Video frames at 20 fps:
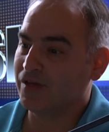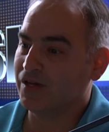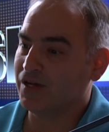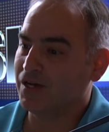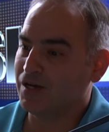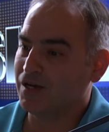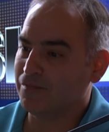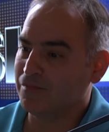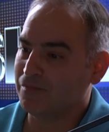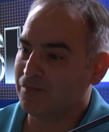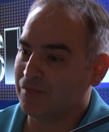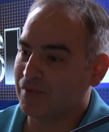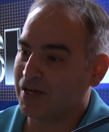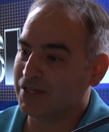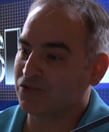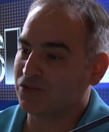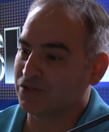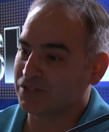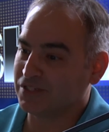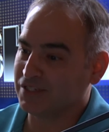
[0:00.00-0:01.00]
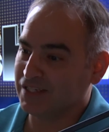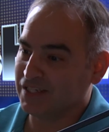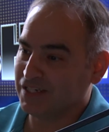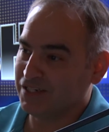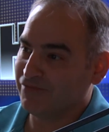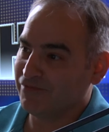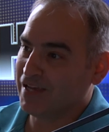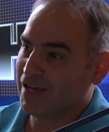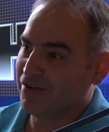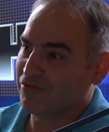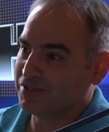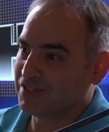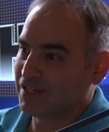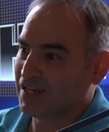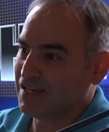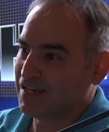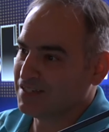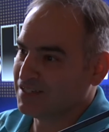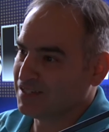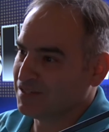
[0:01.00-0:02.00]
I thought the native
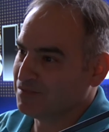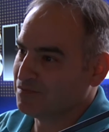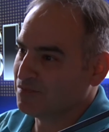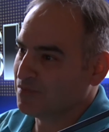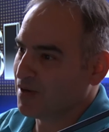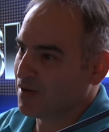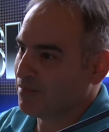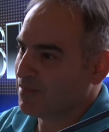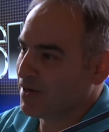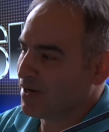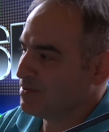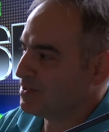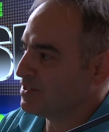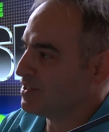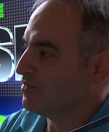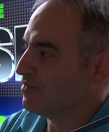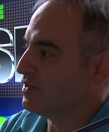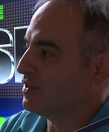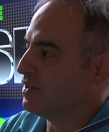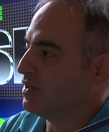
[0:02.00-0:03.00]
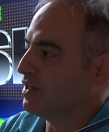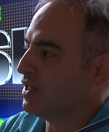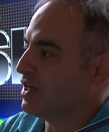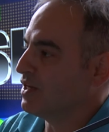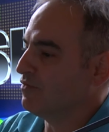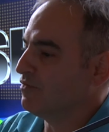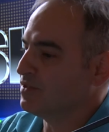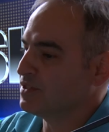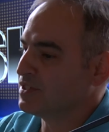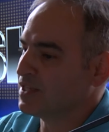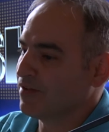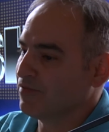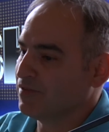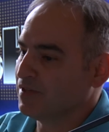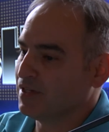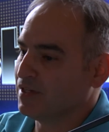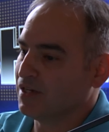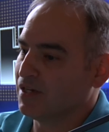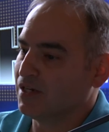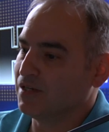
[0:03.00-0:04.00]
advertising, probably something that a lot of us
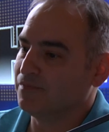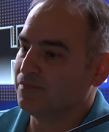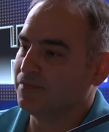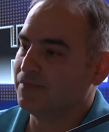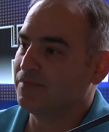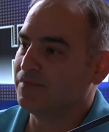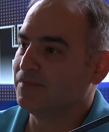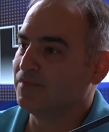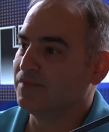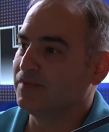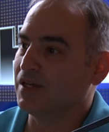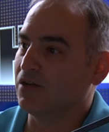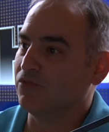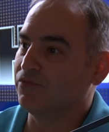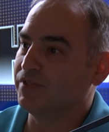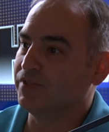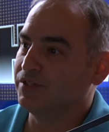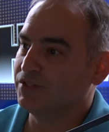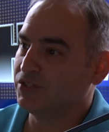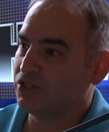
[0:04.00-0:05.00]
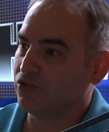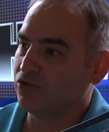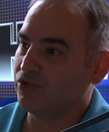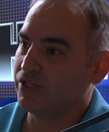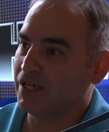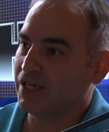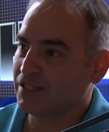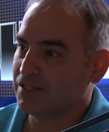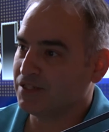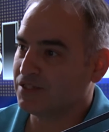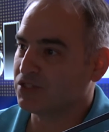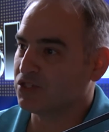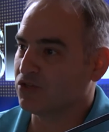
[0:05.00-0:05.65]
haven't delved into yet.